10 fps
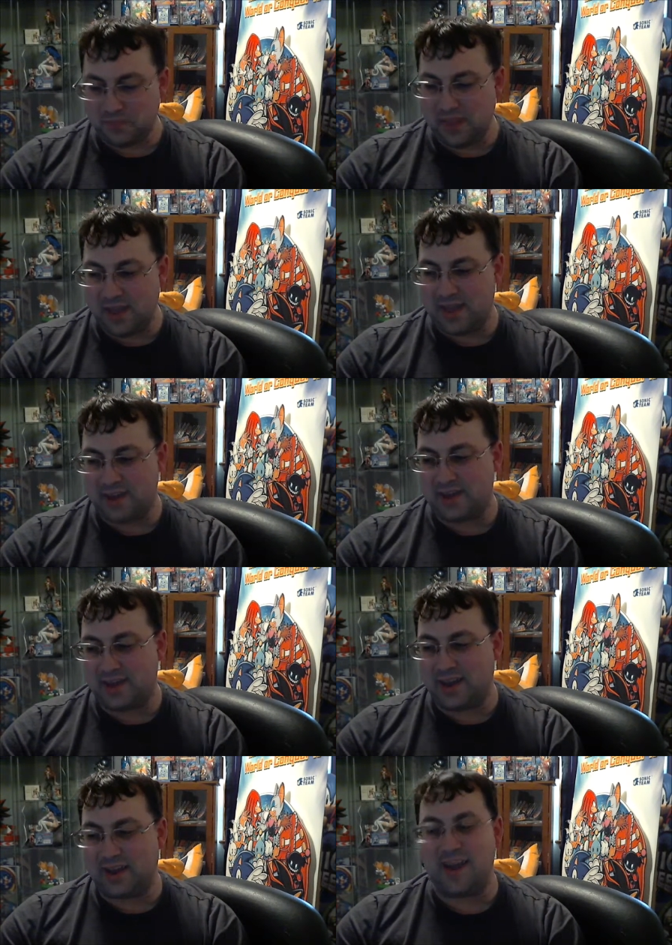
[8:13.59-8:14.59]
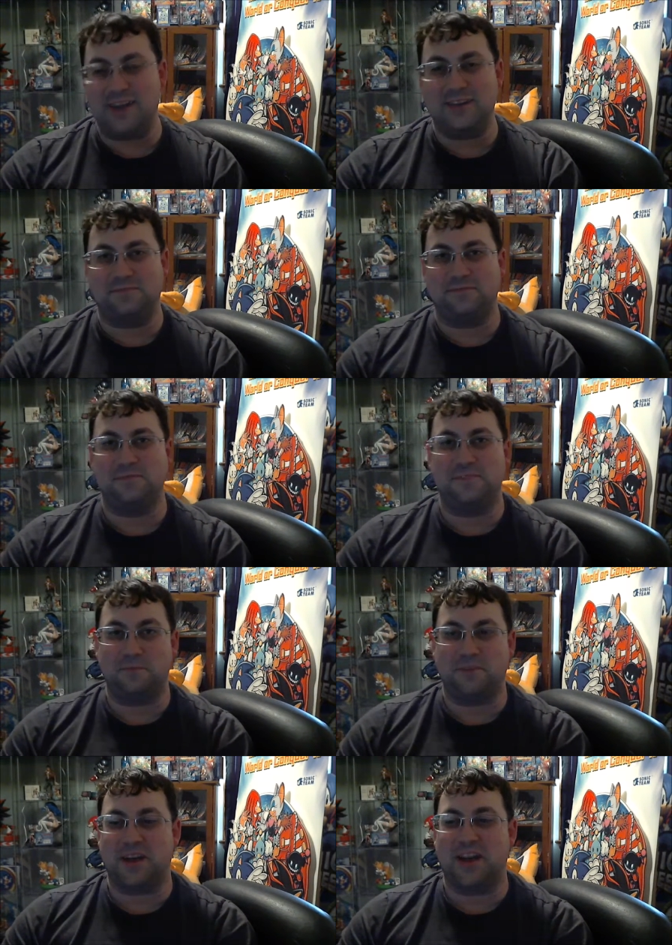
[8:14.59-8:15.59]
And uh, I kind of
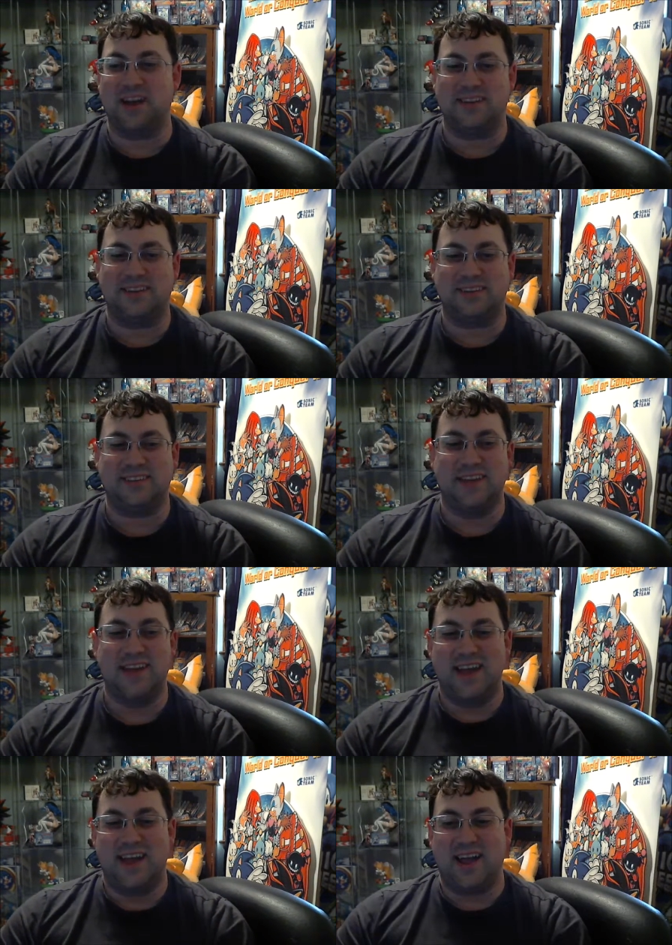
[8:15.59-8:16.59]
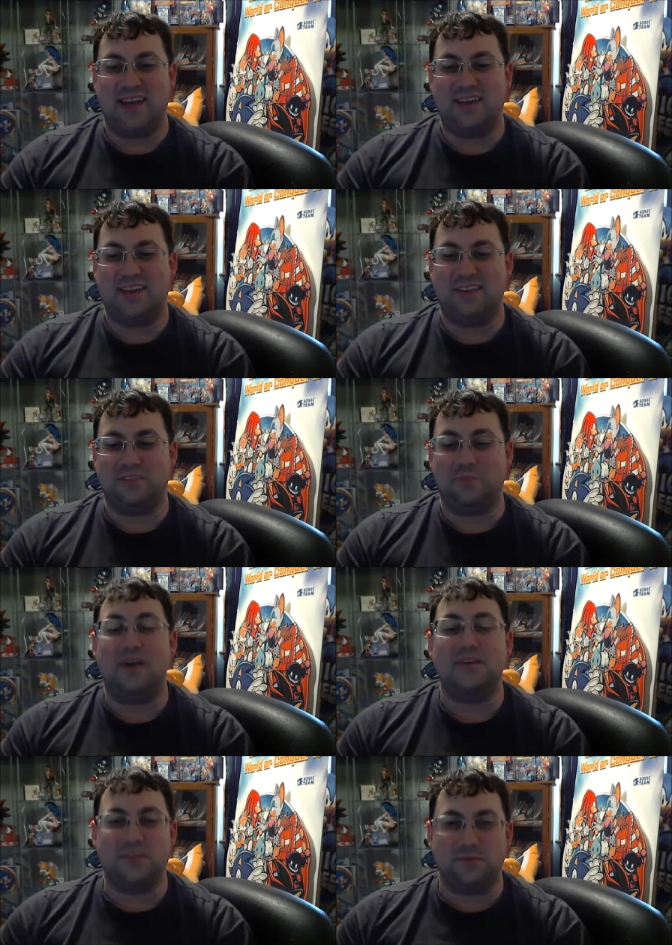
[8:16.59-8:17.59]
jumped the gun, and and uh, the
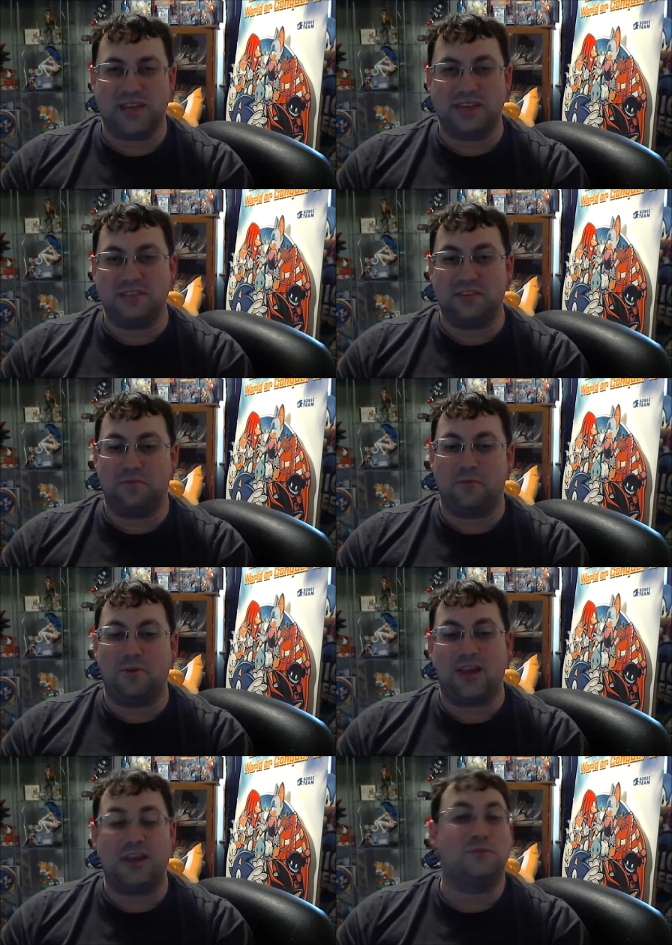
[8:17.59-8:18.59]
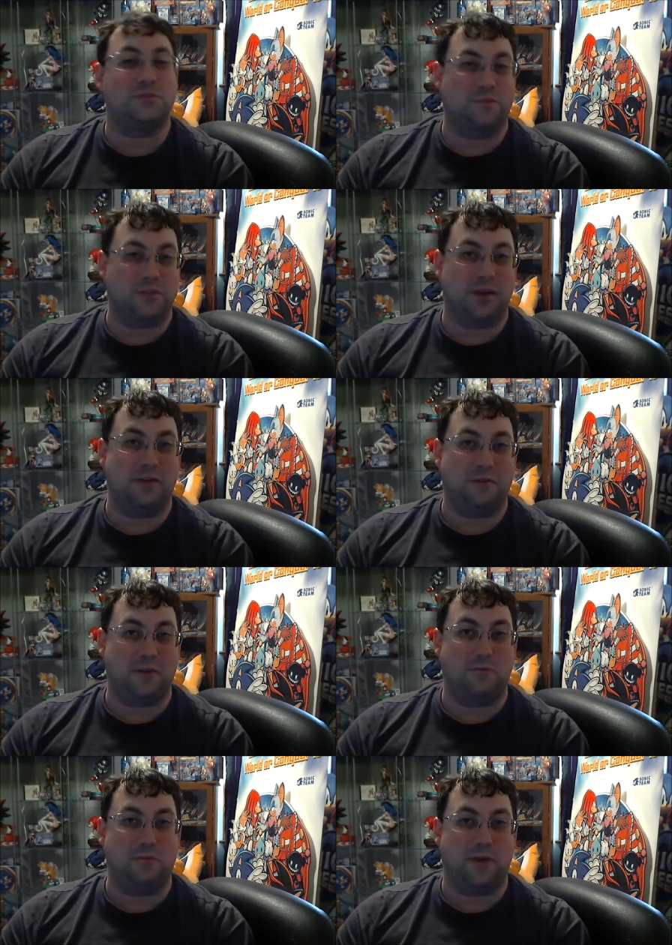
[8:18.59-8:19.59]
price he was asking for again was over that hundred
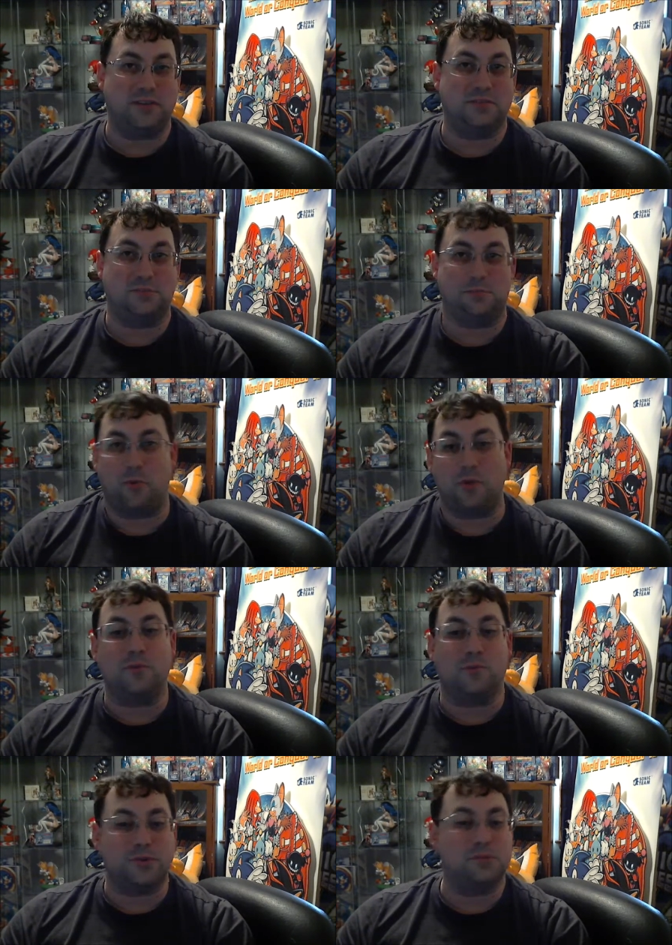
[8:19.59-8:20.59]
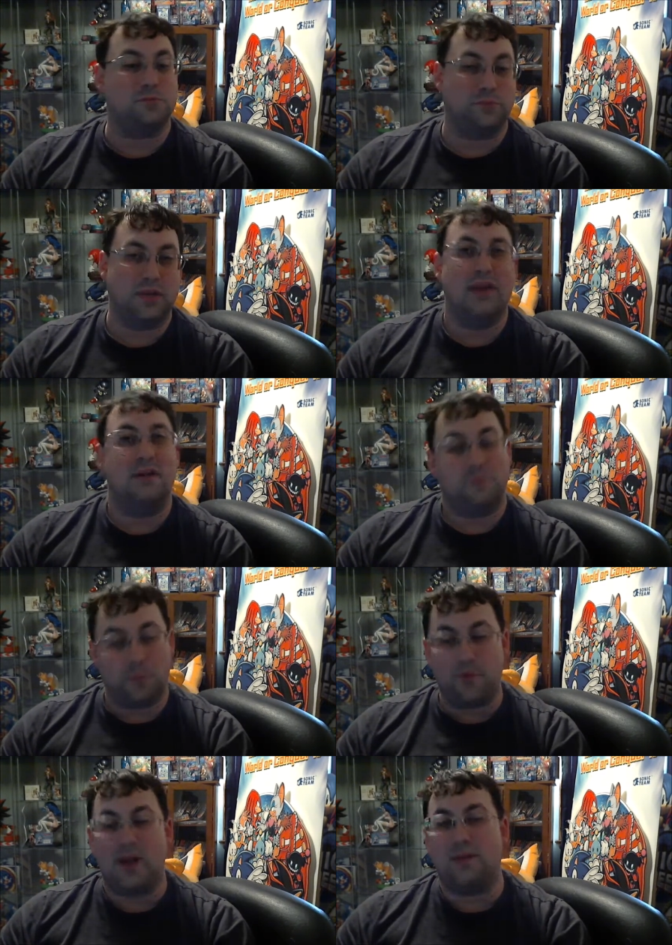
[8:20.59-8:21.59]
dollar price point, which for
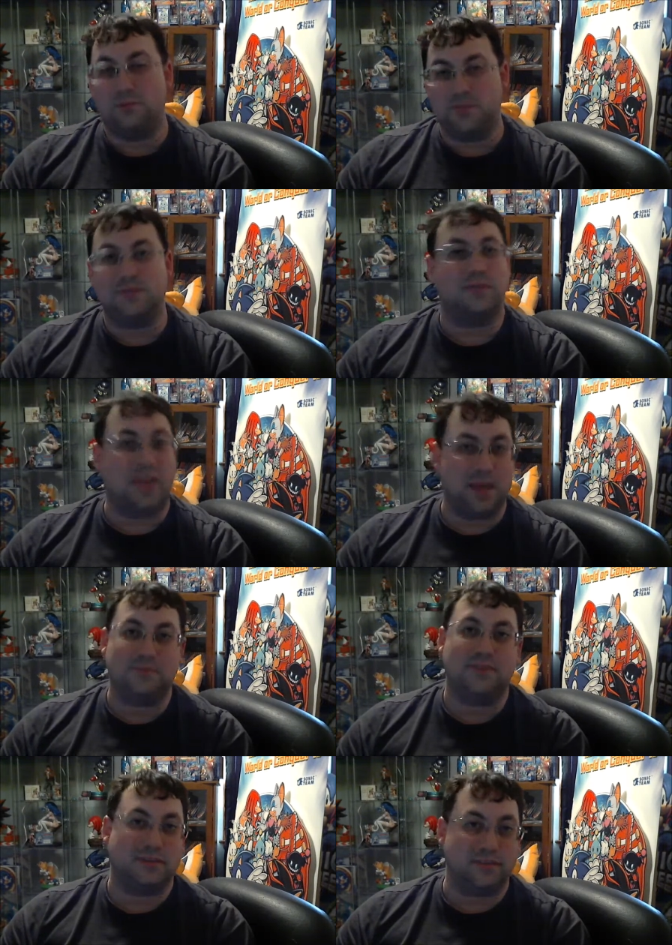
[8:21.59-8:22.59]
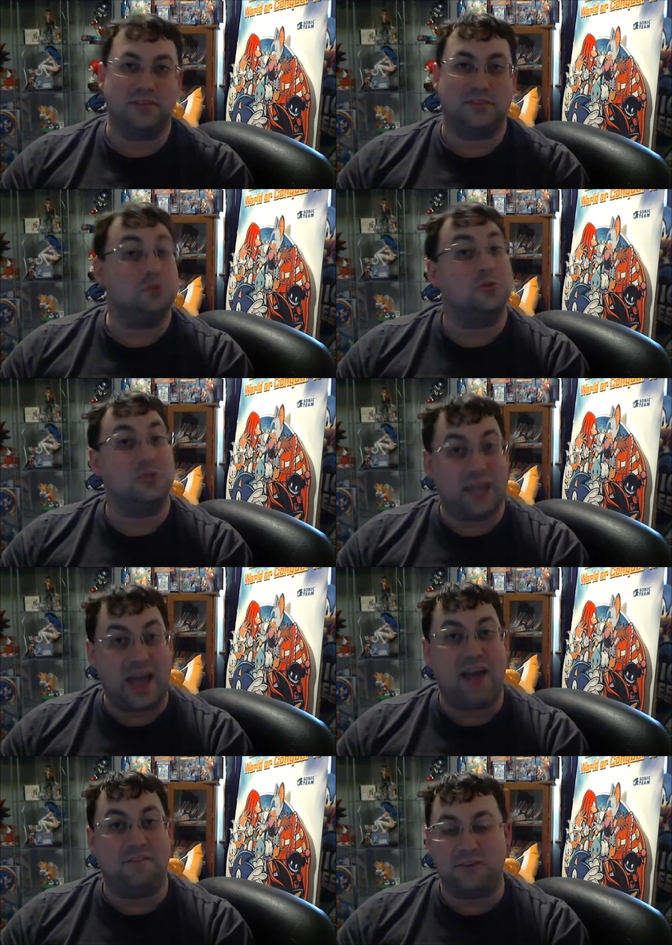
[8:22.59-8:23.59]
a brand new sealed games that that's usually
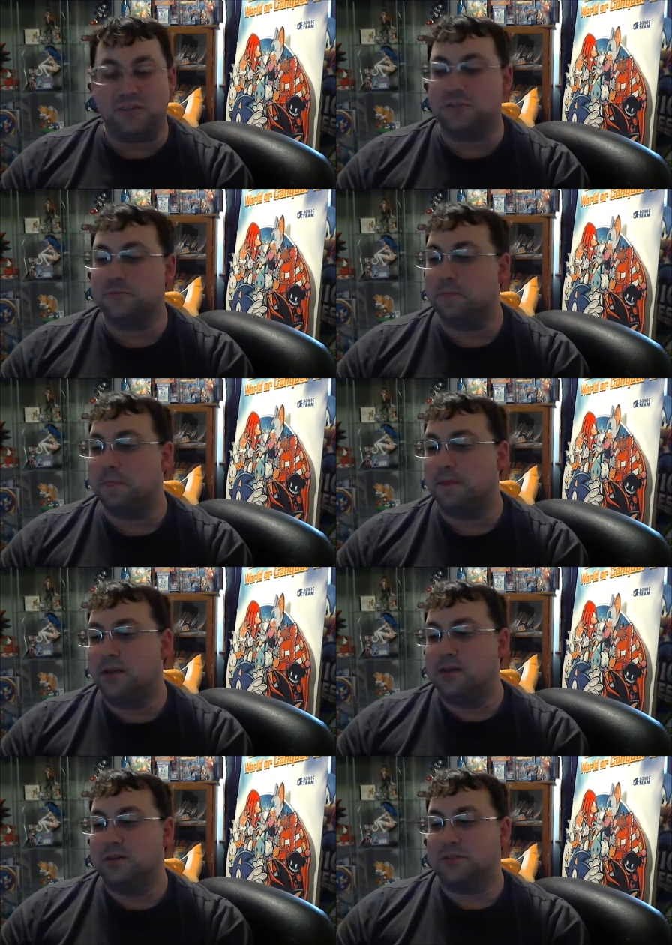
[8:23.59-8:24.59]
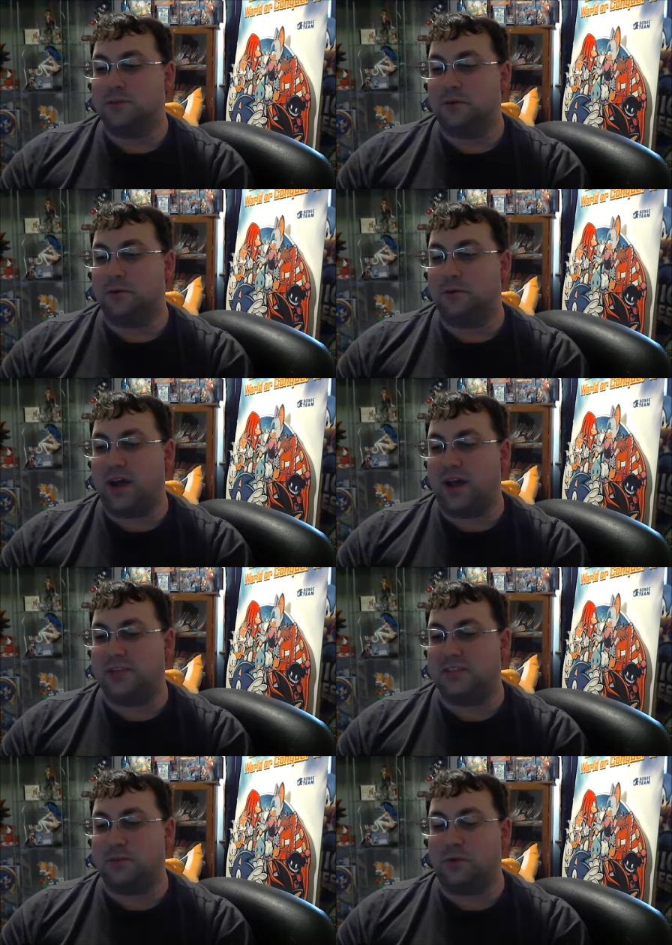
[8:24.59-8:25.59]
average. So I
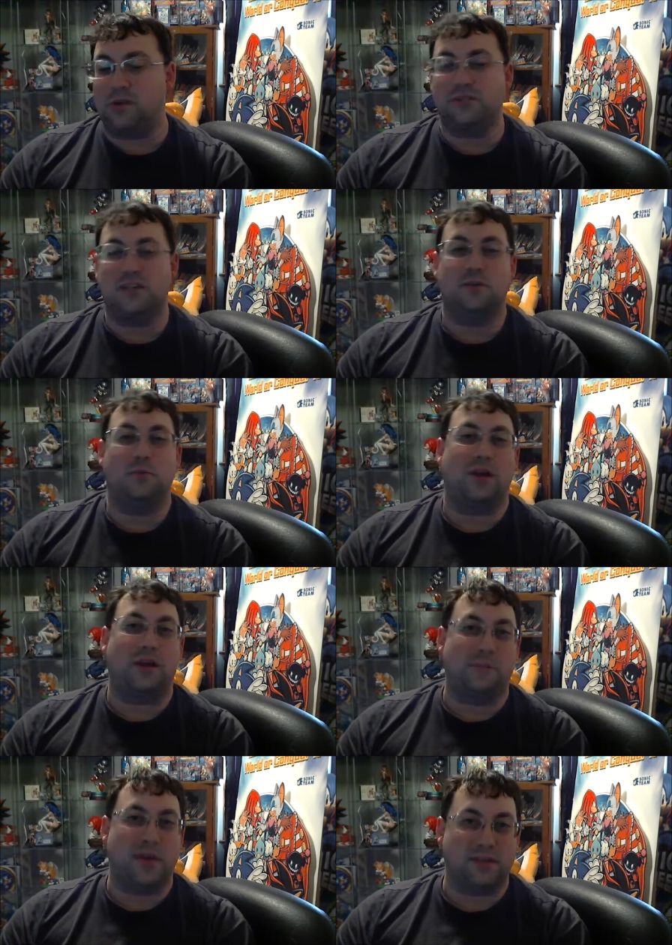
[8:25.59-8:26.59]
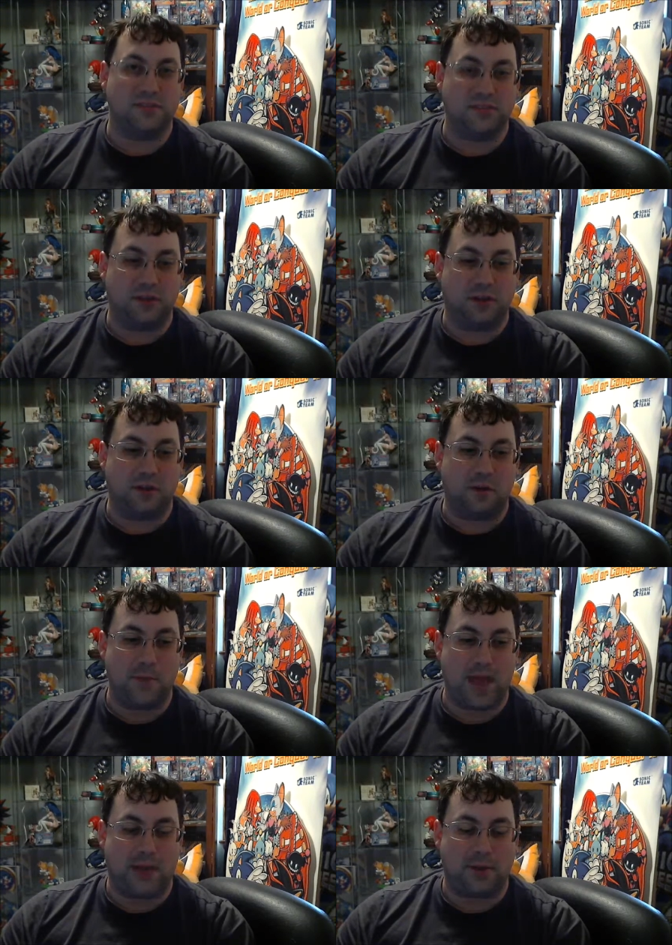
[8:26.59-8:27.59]
said, well, I'll tell you what, I'll make a deal, I'll come
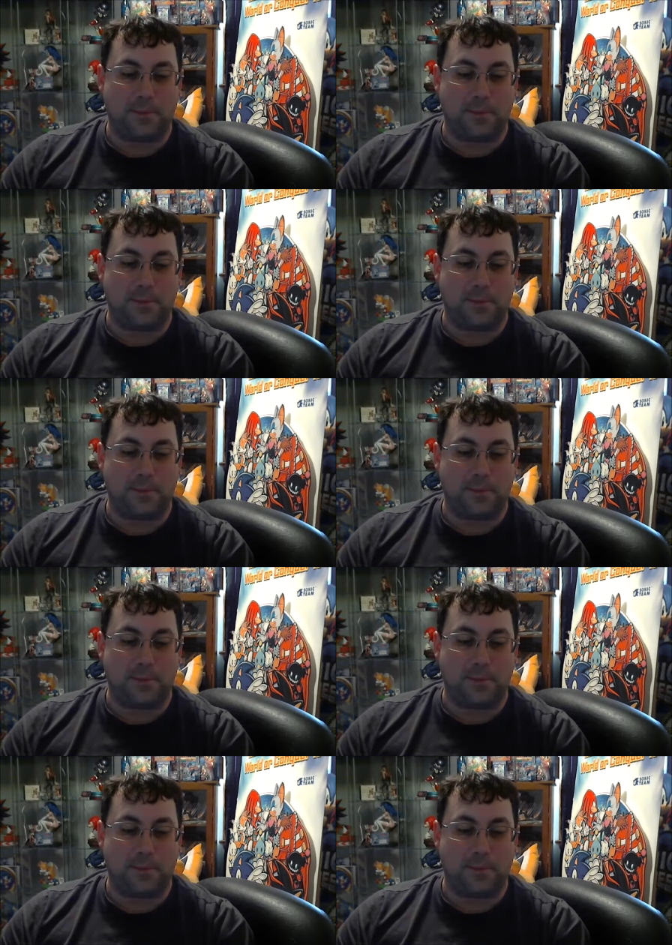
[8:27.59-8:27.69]
back,